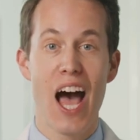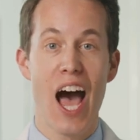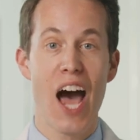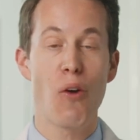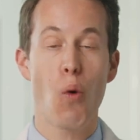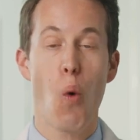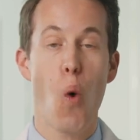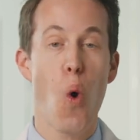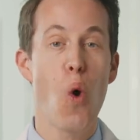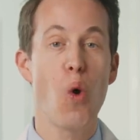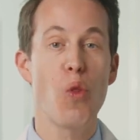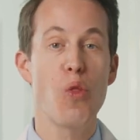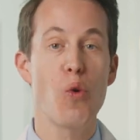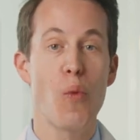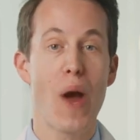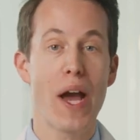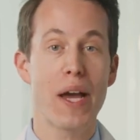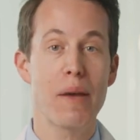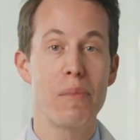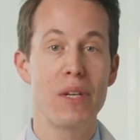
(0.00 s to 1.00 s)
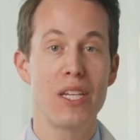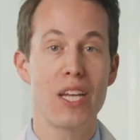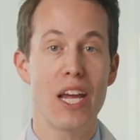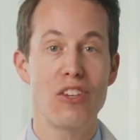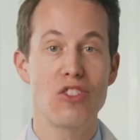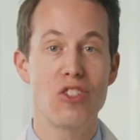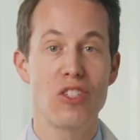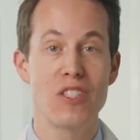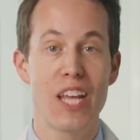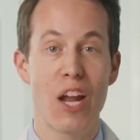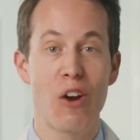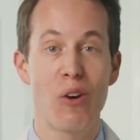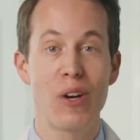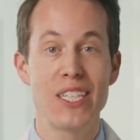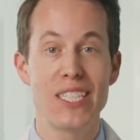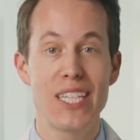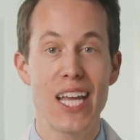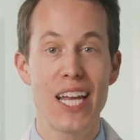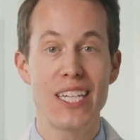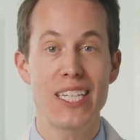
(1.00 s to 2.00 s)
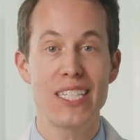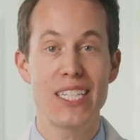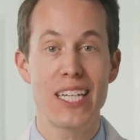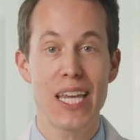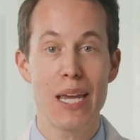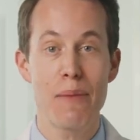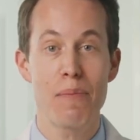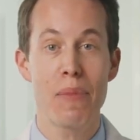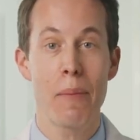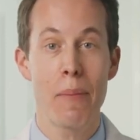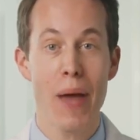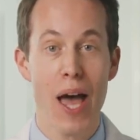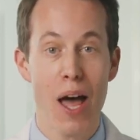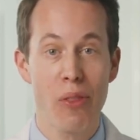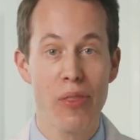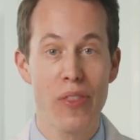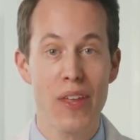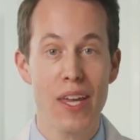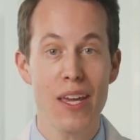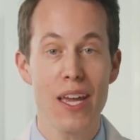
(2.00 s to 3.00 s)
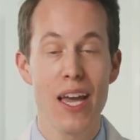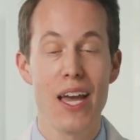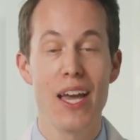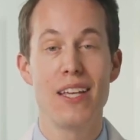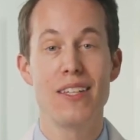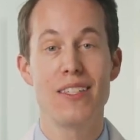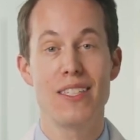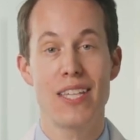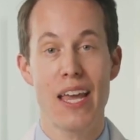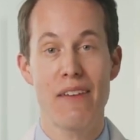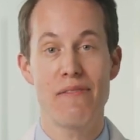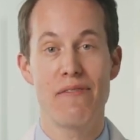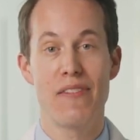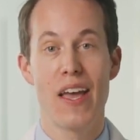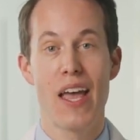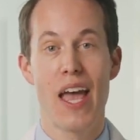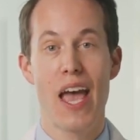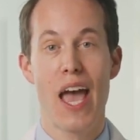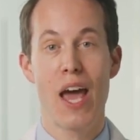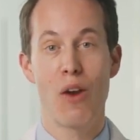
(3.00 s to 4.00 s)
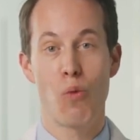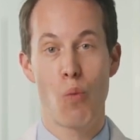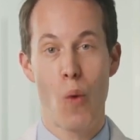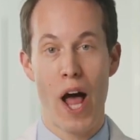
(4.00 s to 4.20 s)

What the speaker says: on all the recommendations that are intended to keep them healthy, safe, and